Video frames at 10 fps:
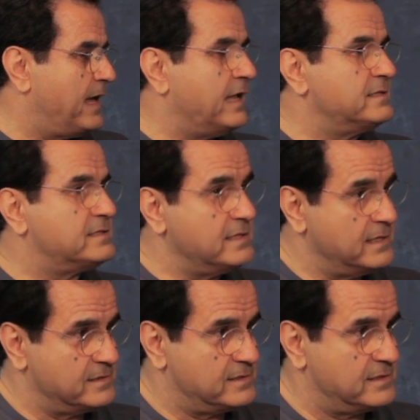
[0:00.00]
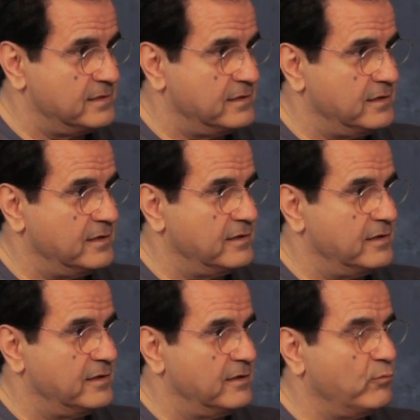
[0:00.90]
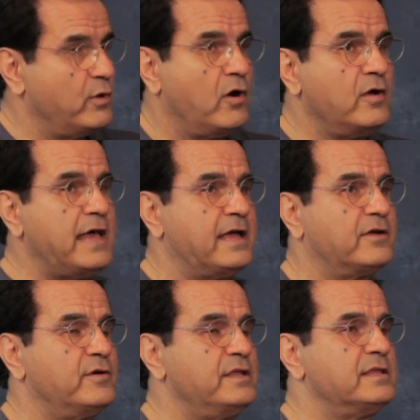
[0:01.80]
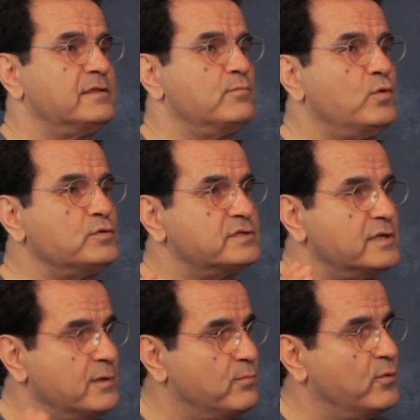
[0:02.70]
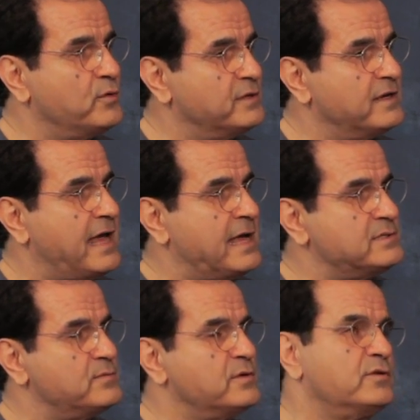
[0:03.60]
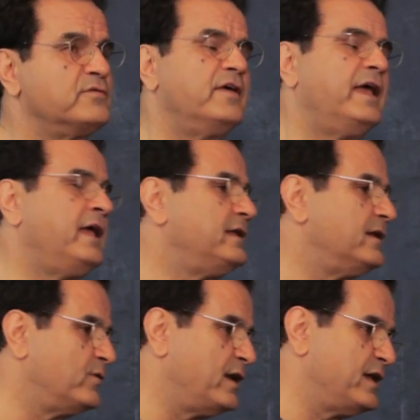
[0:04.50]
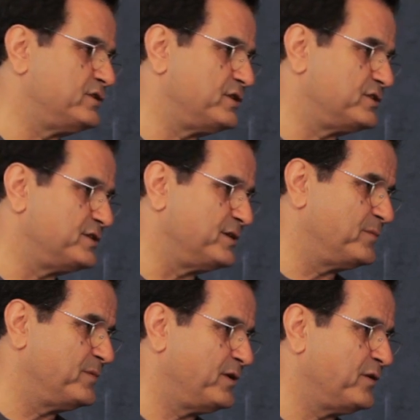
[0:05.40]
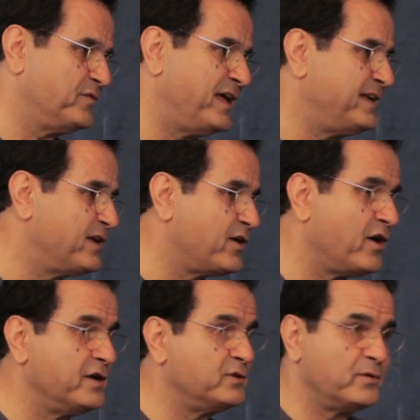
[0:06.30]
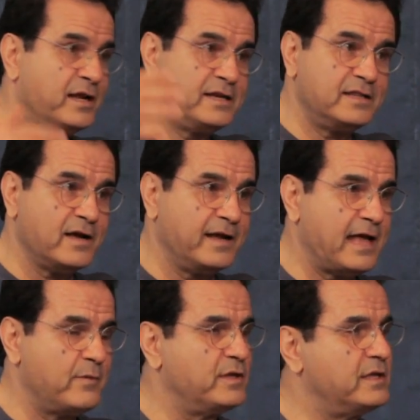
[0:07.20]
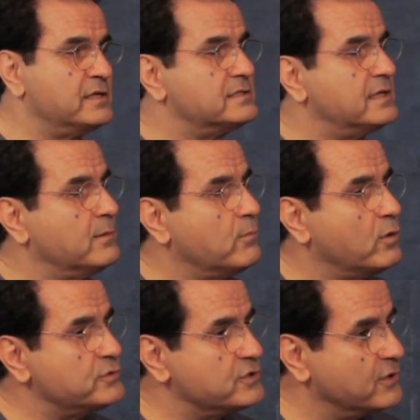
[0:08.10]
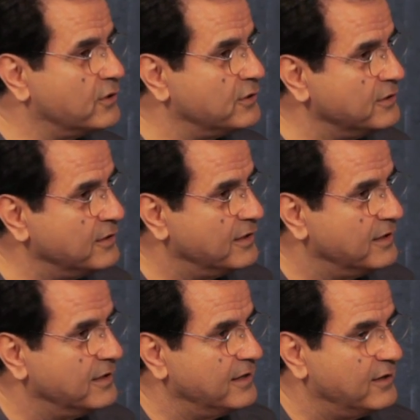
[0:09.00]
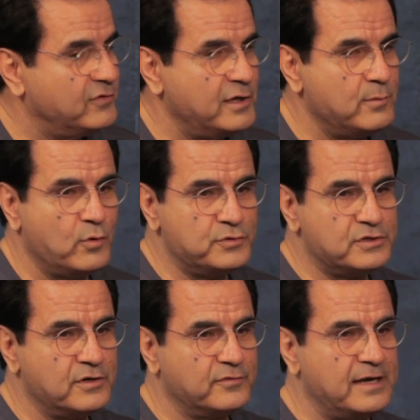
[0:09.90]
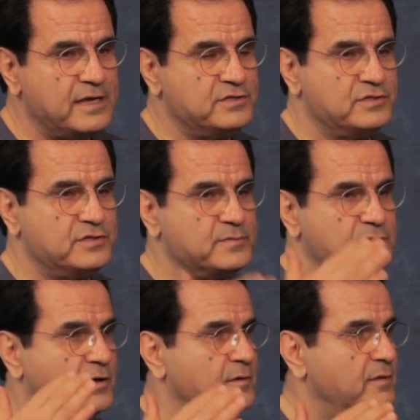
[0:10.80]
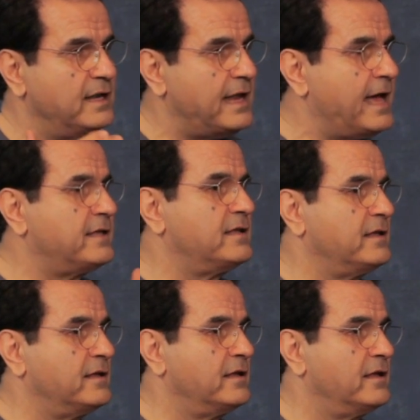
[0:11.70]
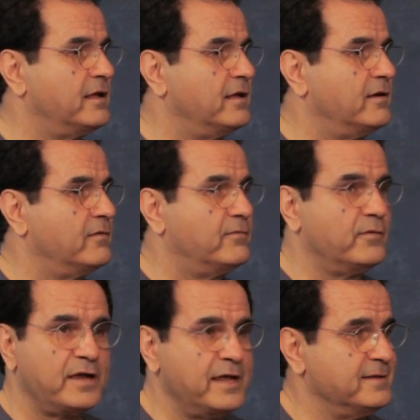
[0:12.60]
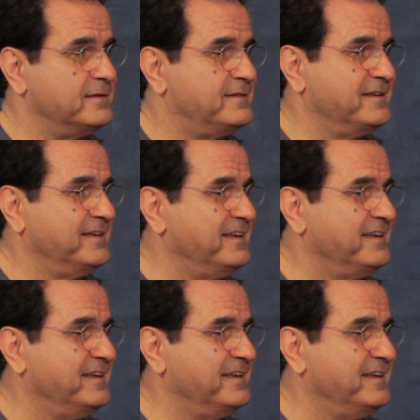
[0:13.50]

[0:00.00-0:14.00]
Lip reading: And since we all agree that the most important aspect of any relationship, of any kind or any dynamic, is emotional, if the emotional relationships are lacking, forget it.